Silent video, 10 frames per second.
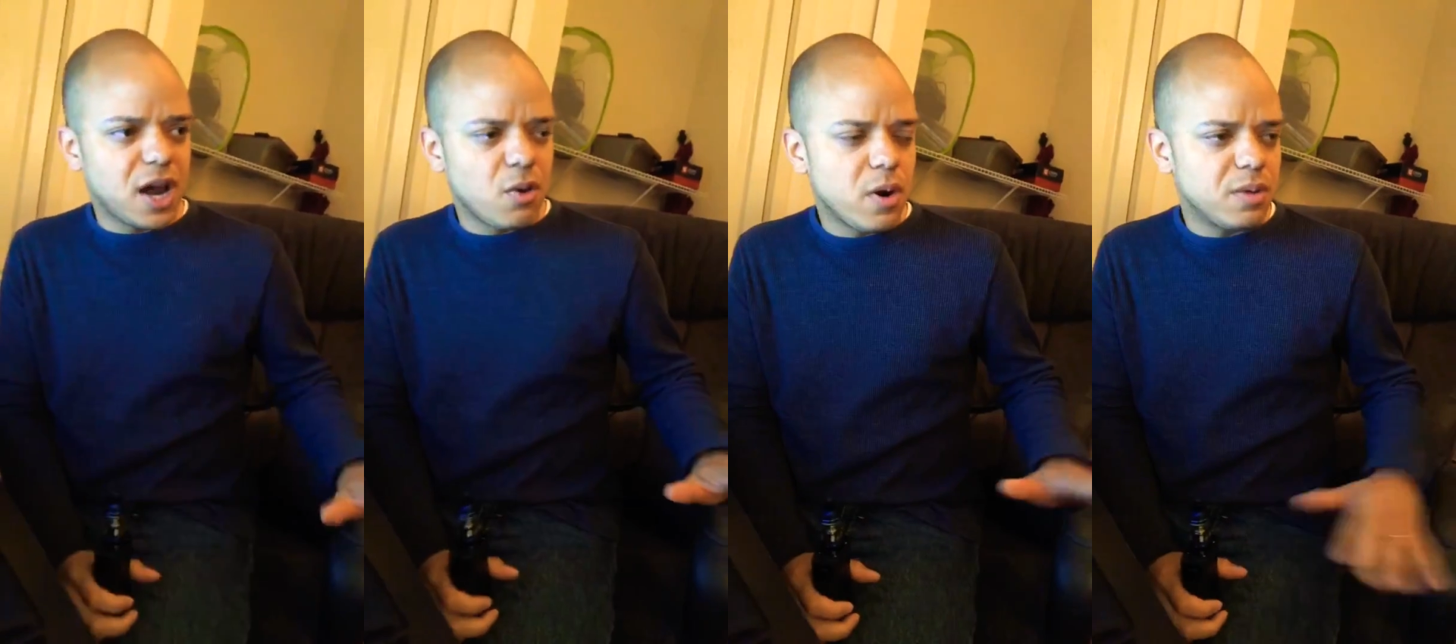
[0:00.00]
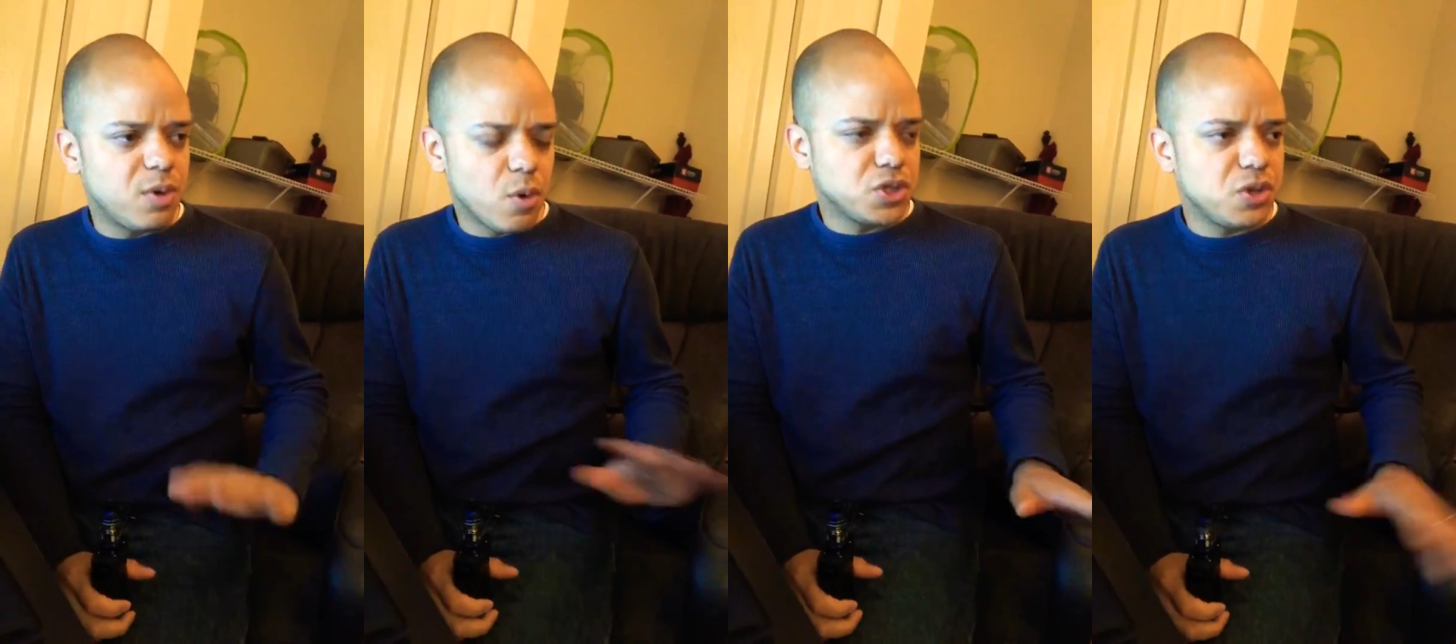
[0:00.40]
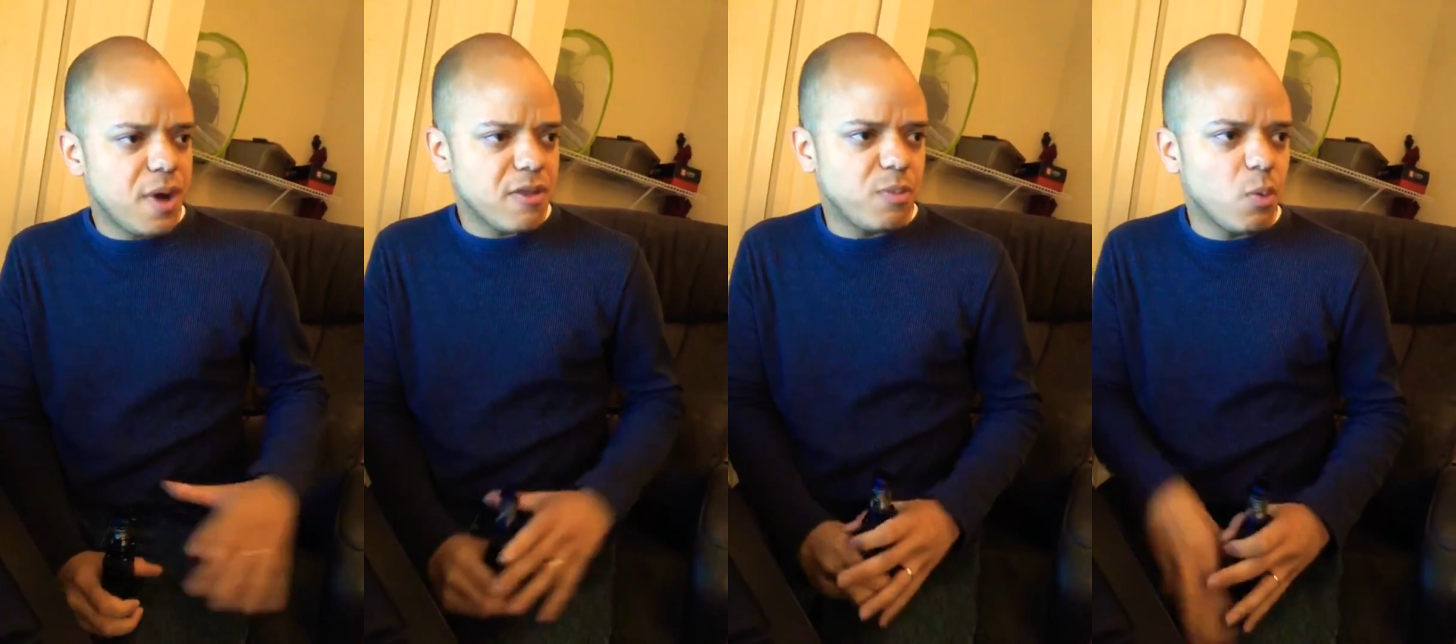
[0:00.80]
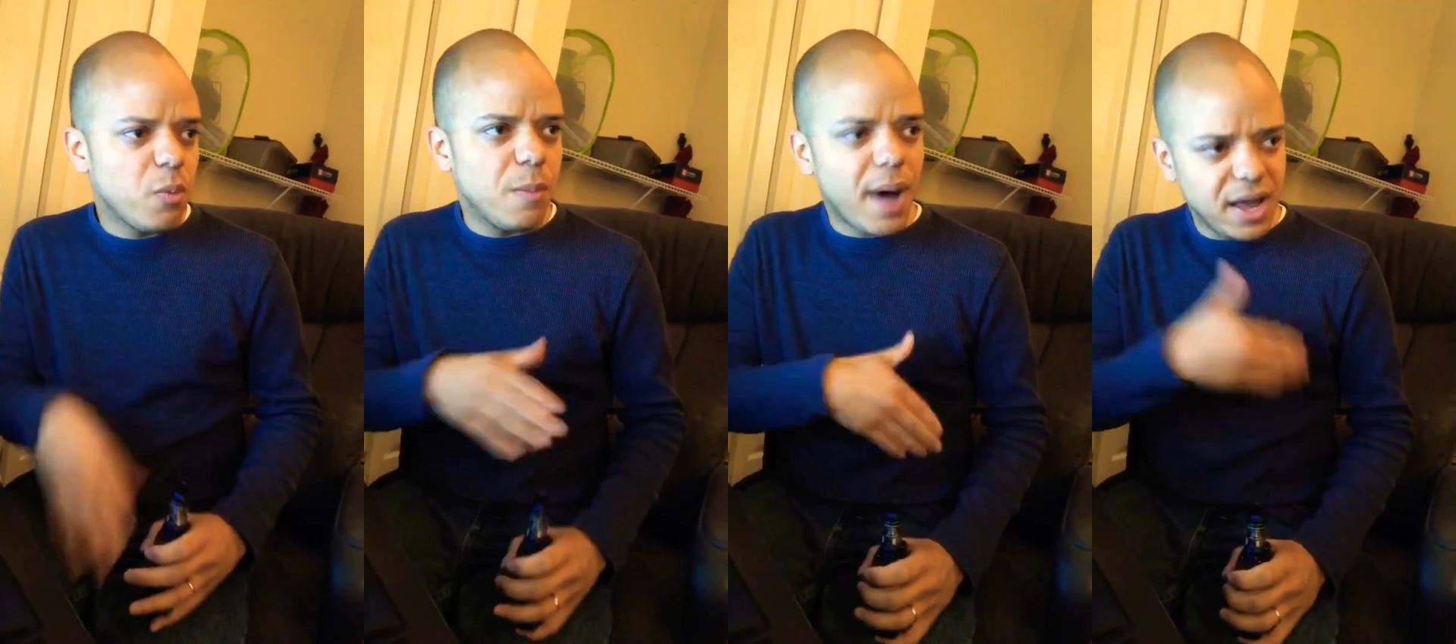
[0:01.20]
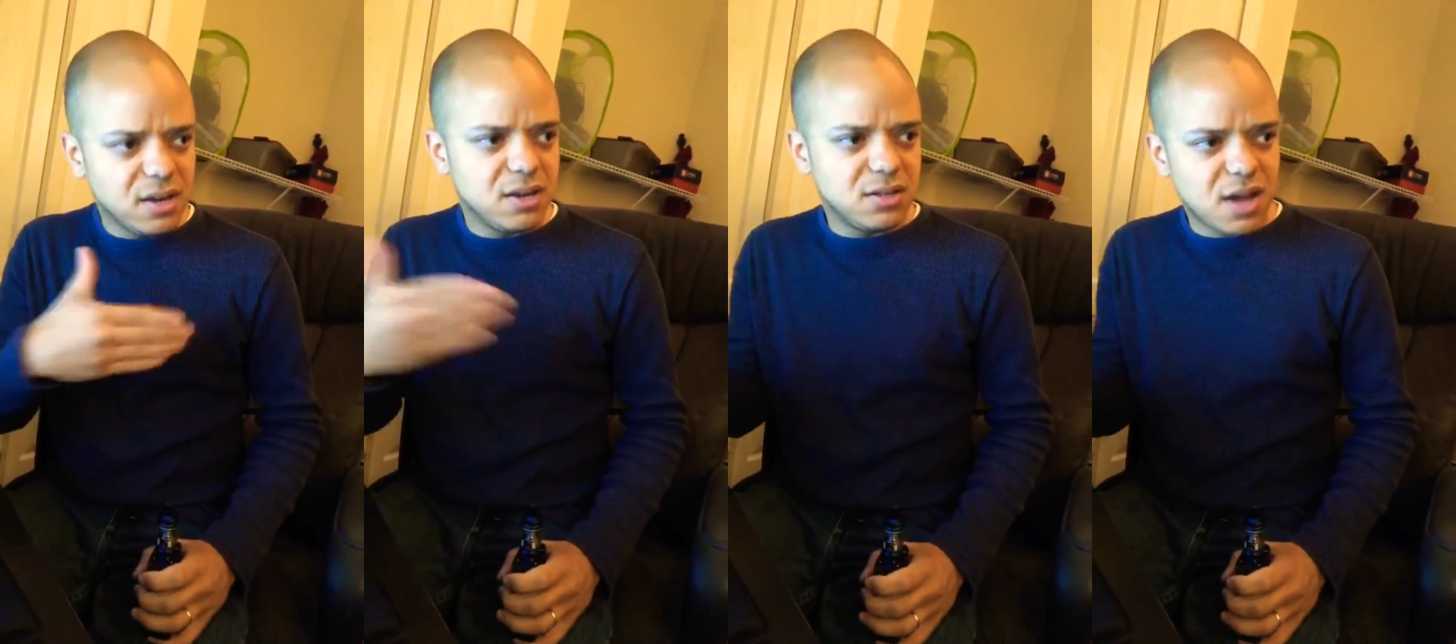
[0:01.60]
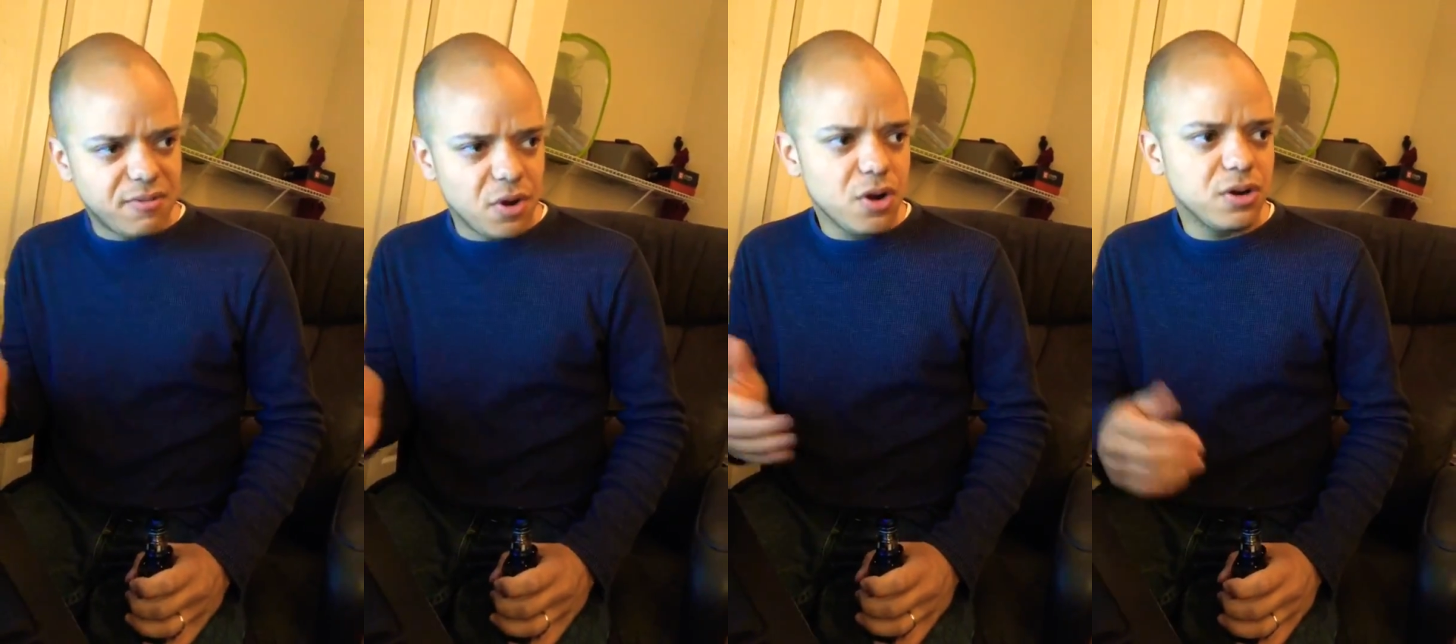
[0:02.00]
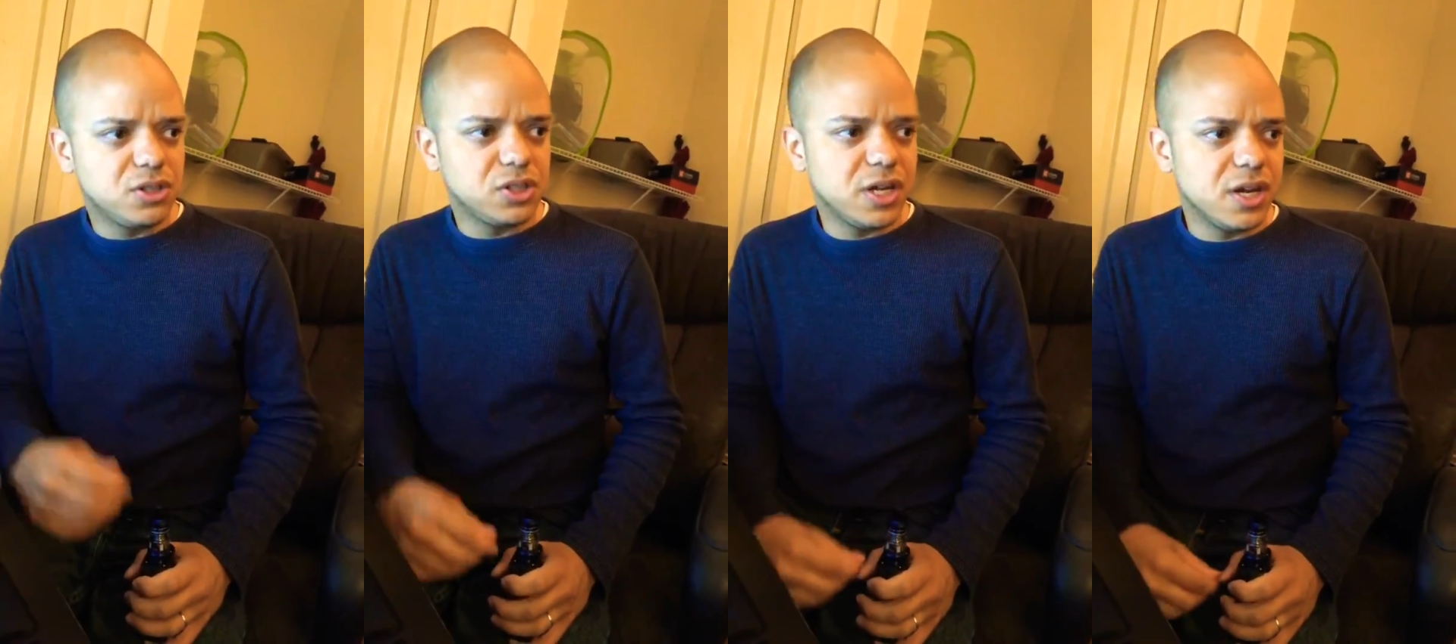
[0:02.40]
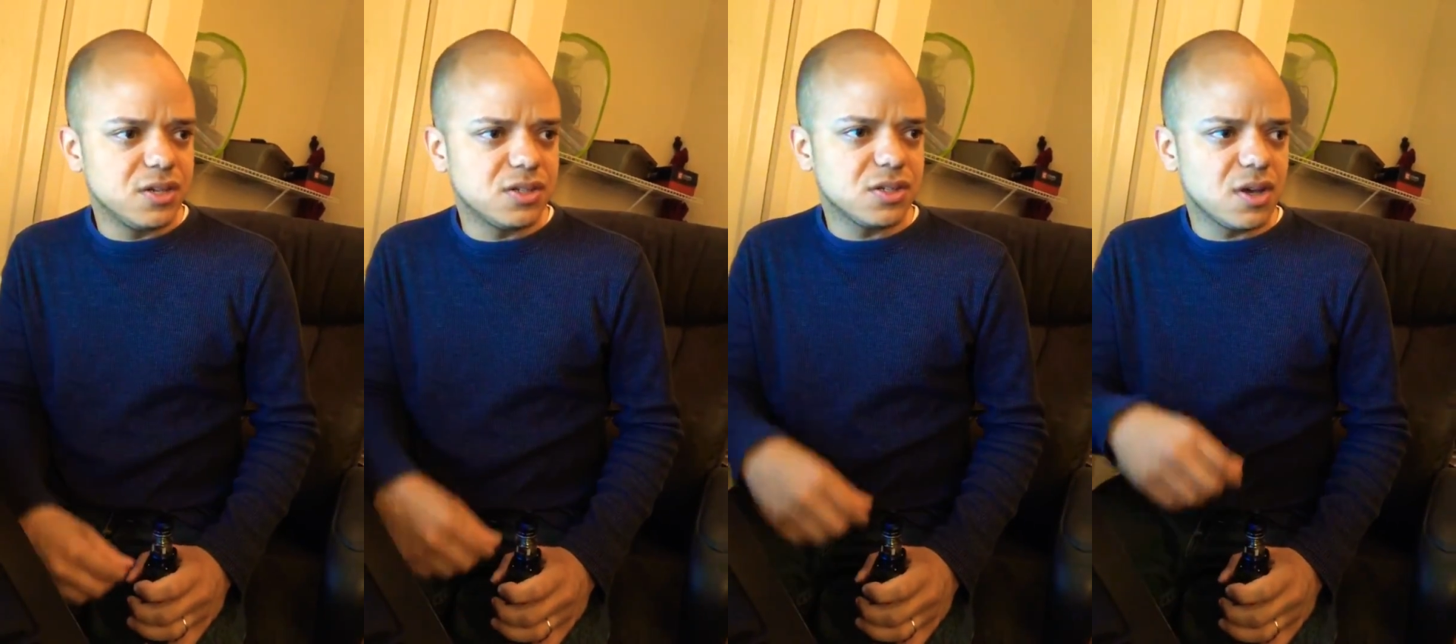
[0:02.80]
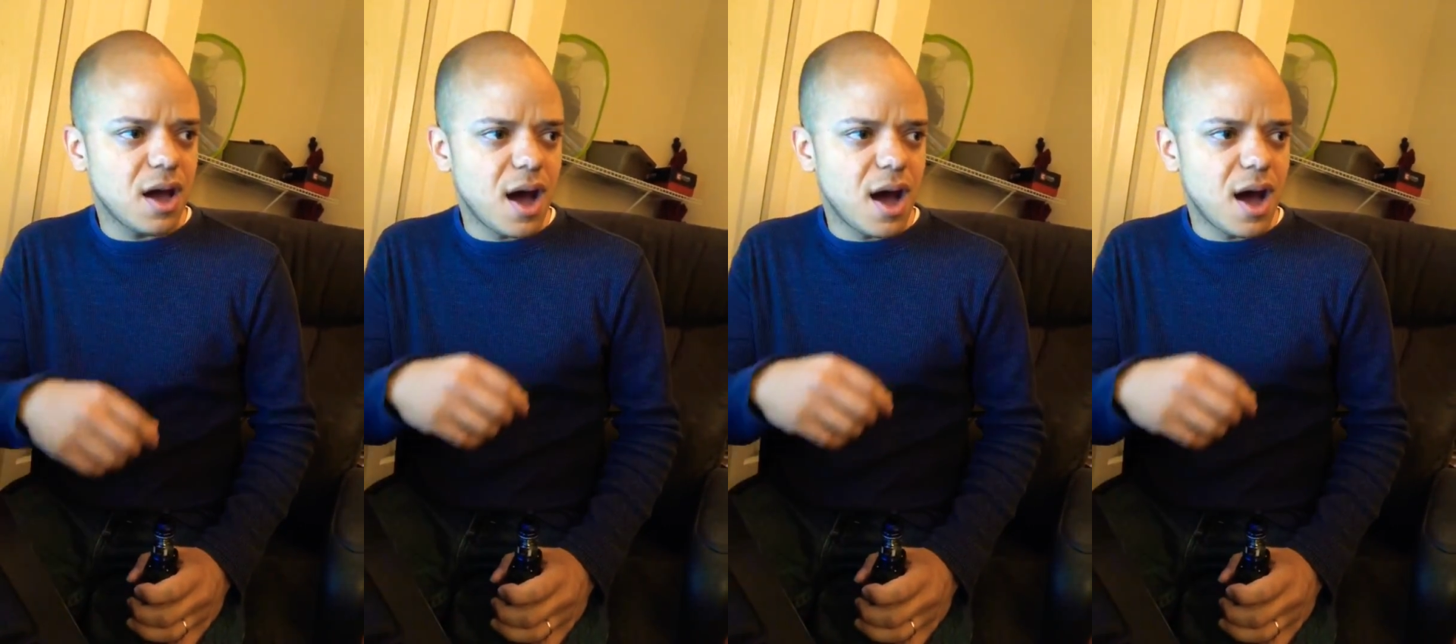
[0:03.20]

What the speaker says: I don't want to put words in your mouth, but where we might diverge is